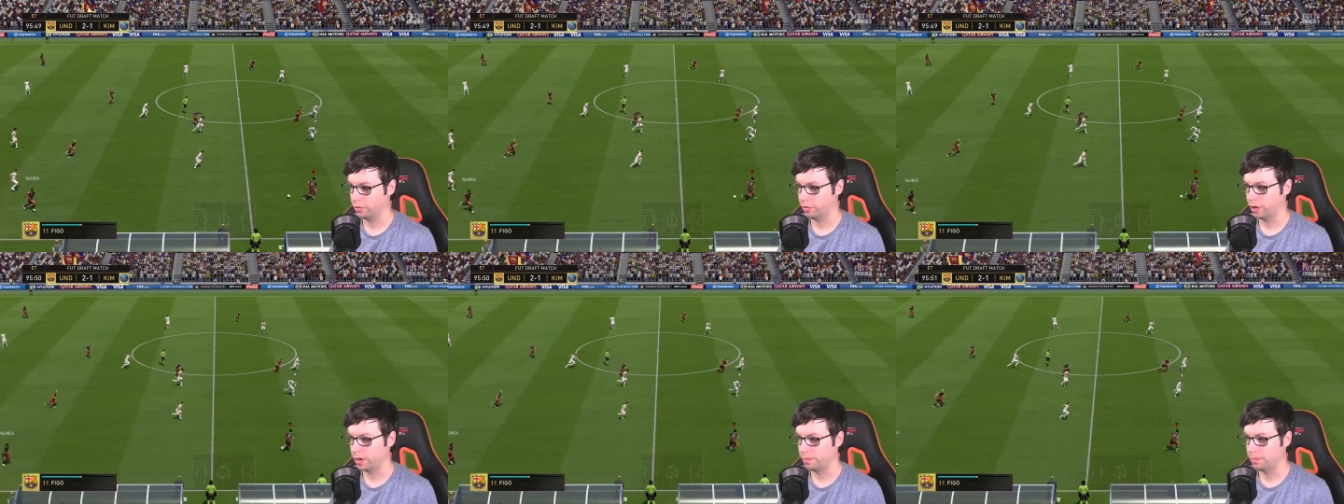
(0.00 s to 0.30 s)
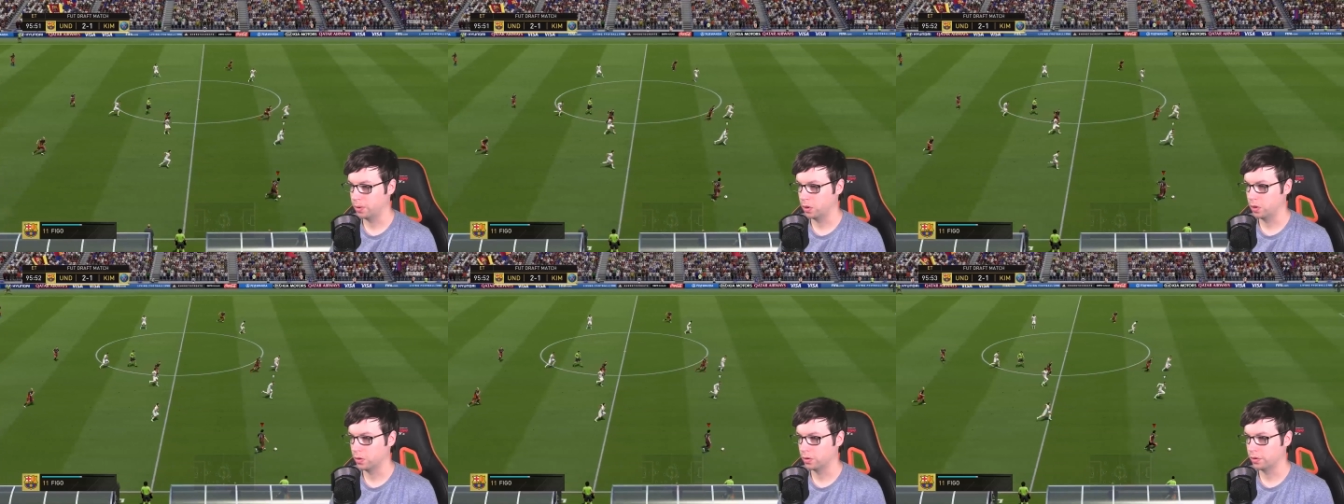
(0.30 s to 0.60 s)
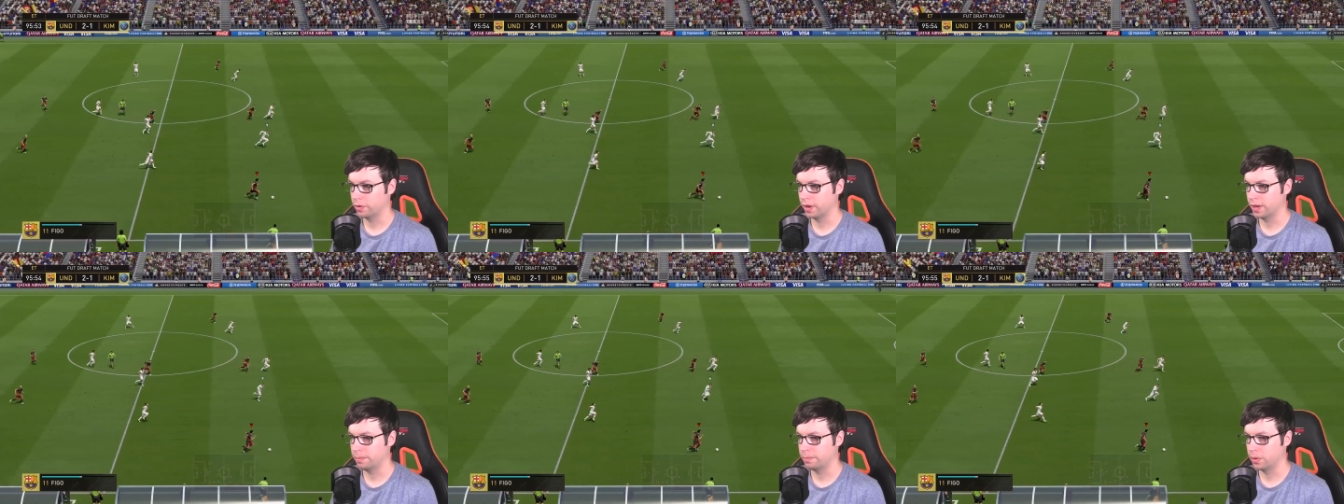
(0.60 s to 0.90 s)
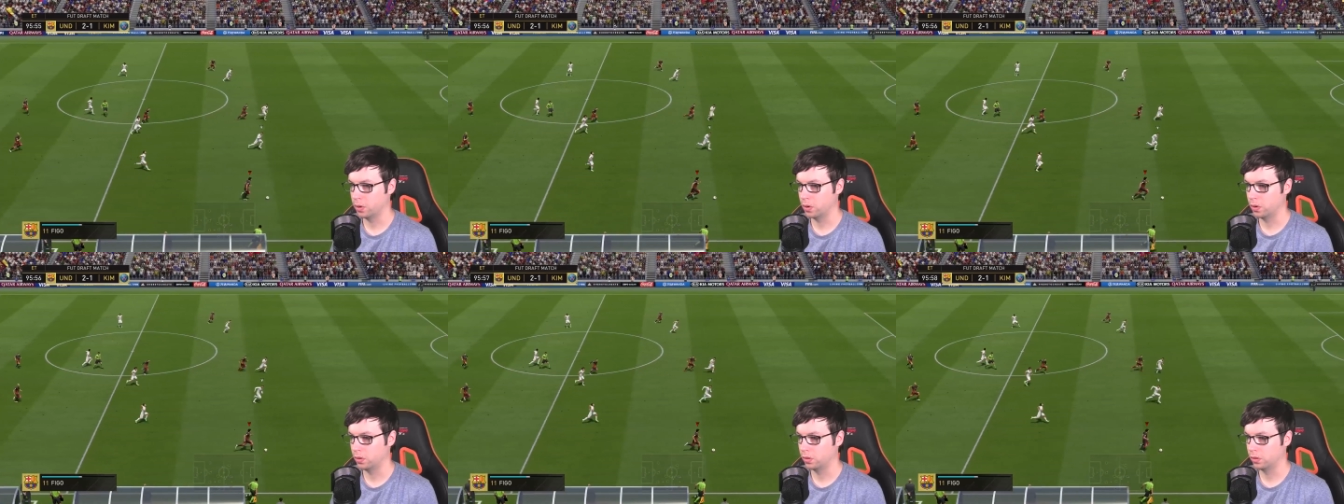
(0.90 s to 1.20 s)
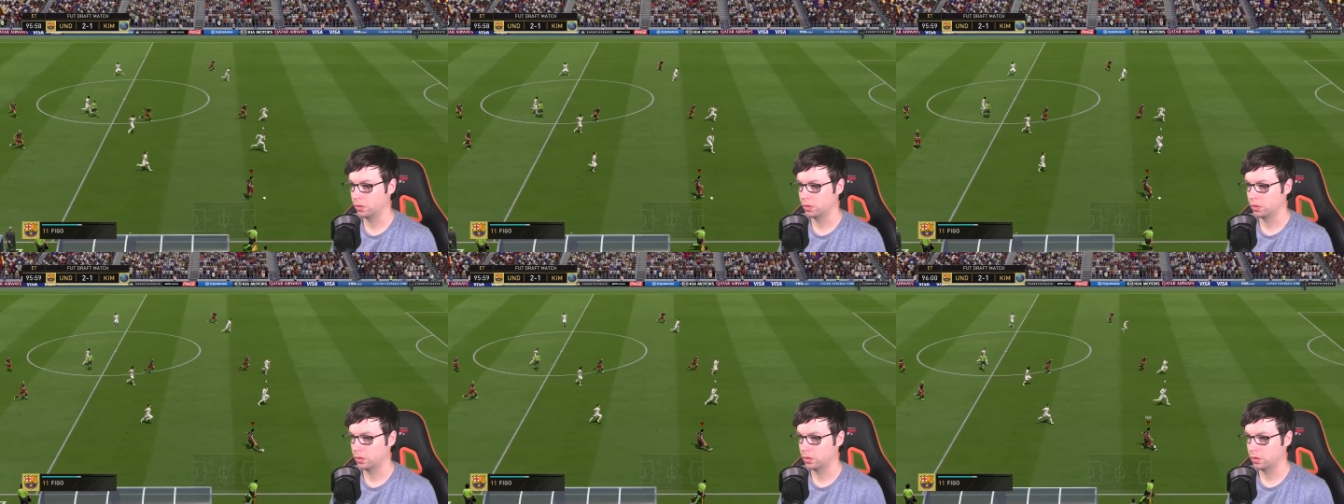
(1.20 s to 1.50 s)
Great ball. Great ball.
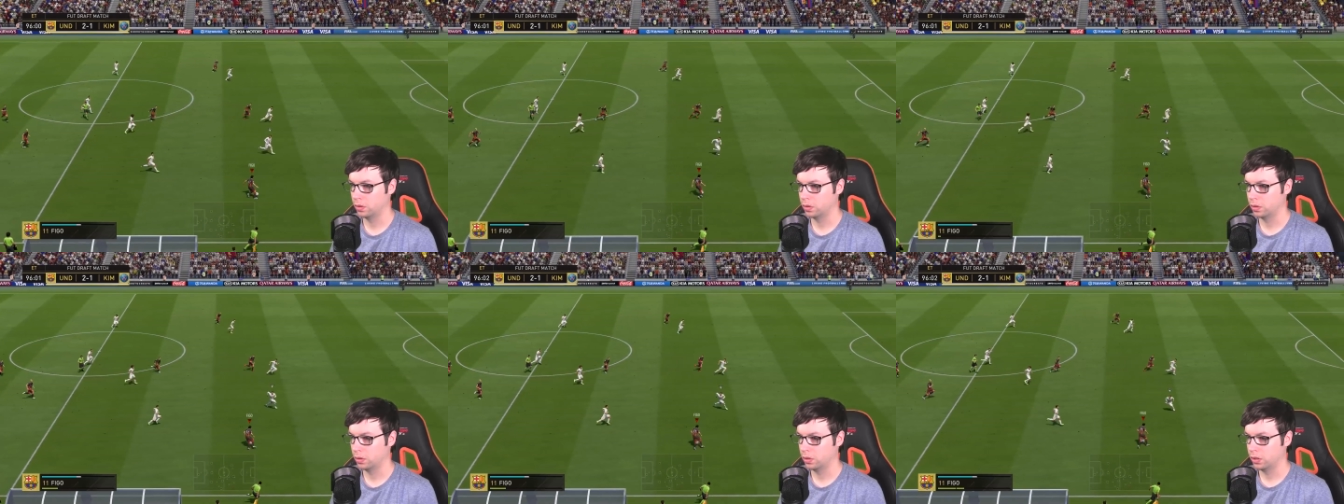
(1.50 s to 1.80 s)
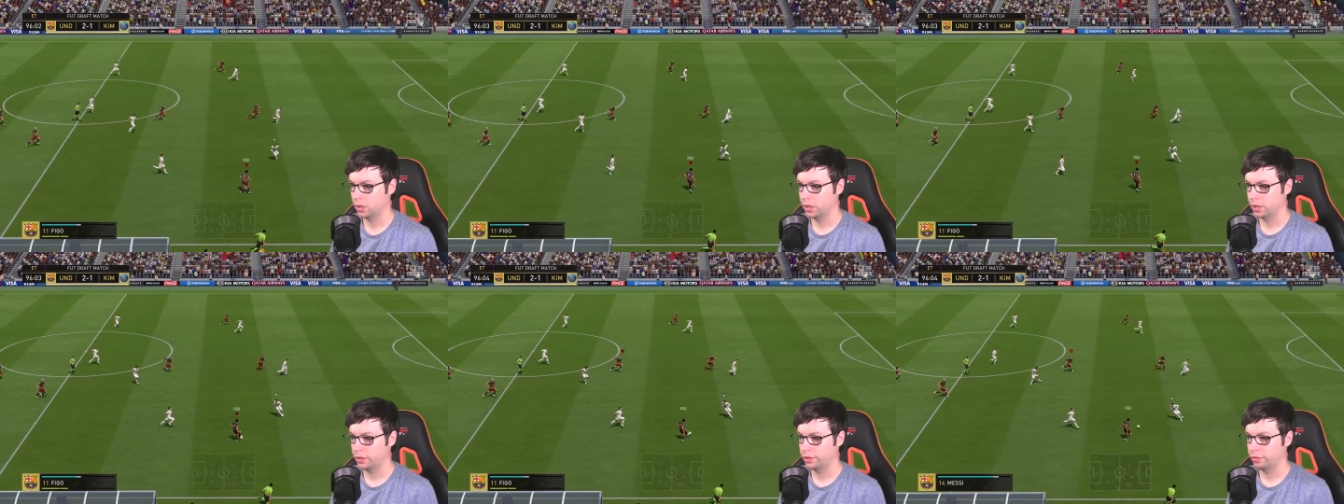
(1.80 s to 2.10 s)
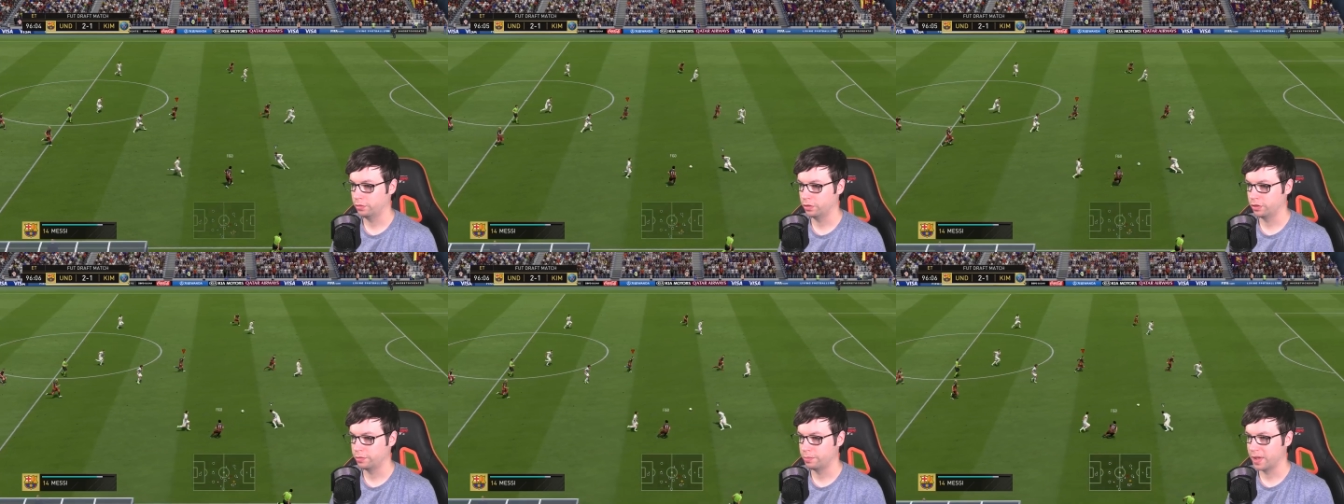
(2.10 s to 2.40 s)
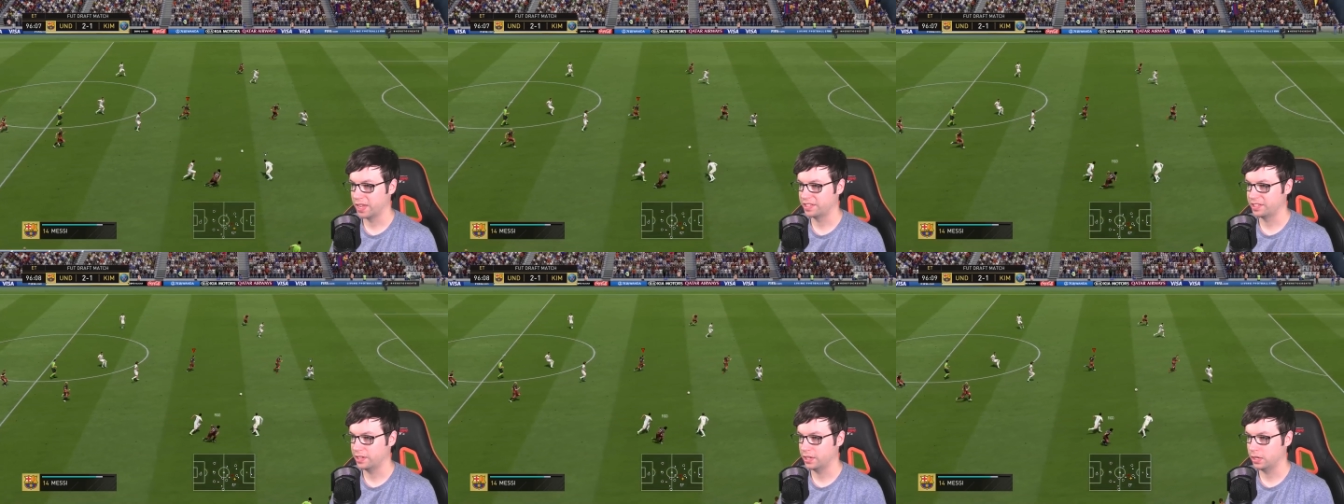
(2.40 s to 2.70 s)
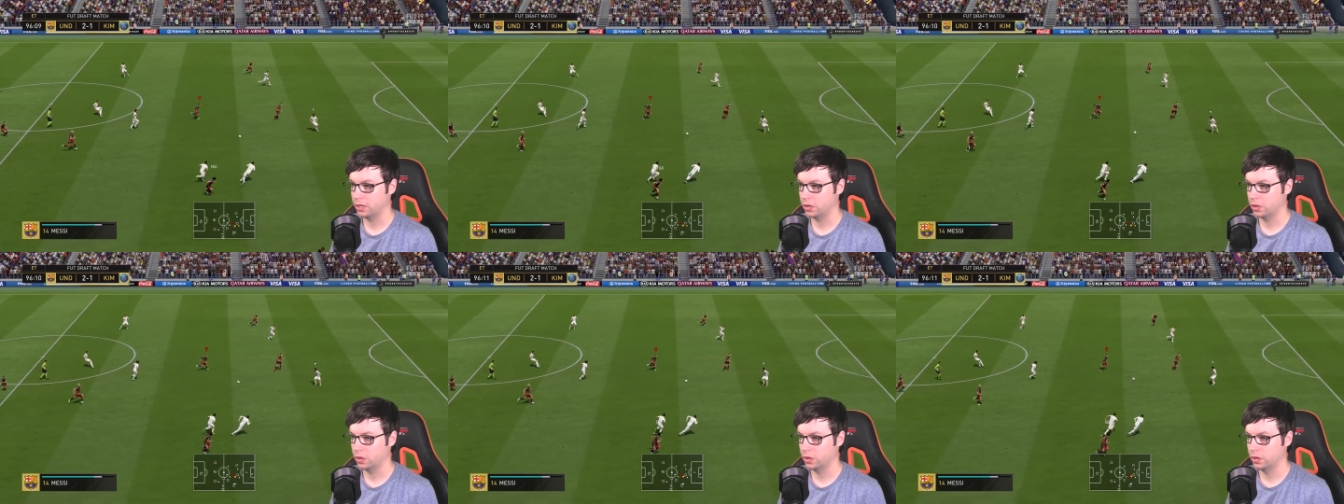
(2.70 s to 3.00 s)
Towards Messi.
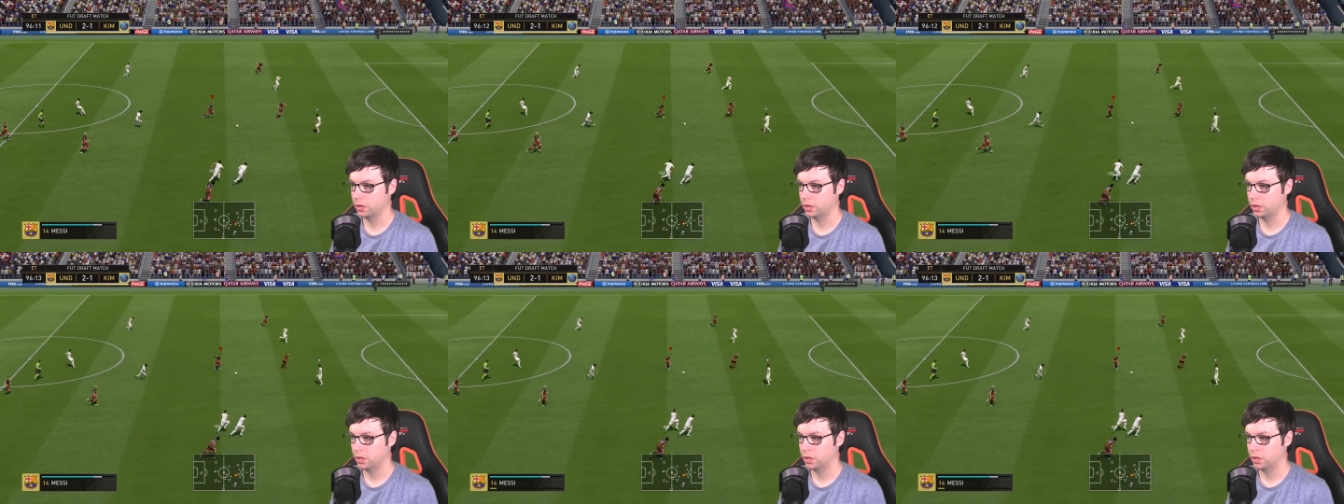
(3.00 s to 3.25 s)
Good.